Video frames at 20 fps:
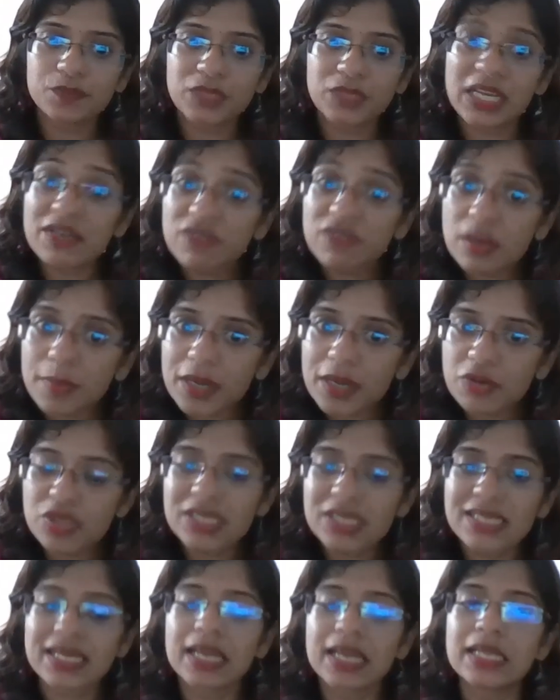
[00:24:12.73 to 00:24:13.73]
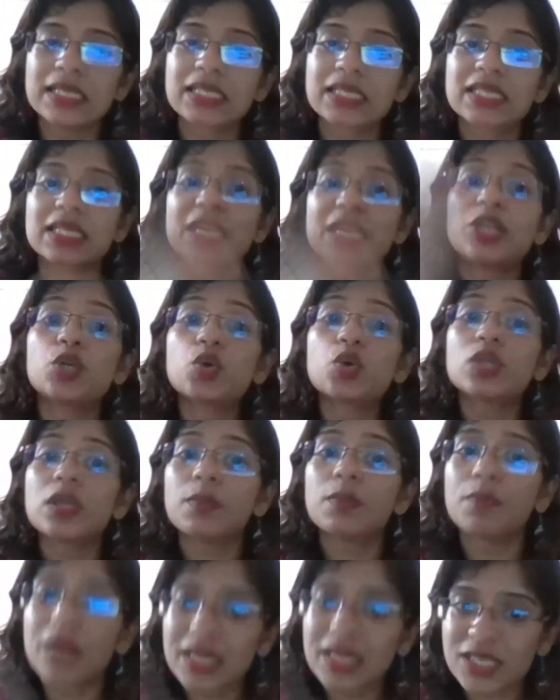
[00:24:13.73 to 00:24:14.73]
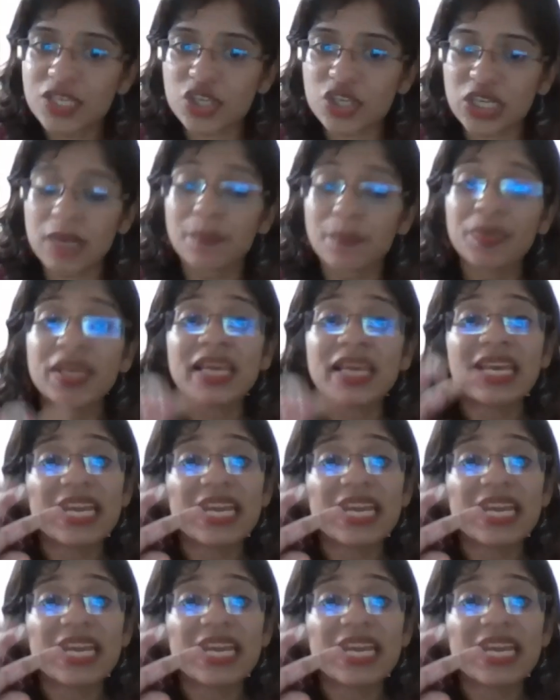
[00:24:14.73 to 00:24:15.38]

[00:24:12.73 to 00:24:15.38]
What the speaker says: the inflammatory cells into the bloodstream.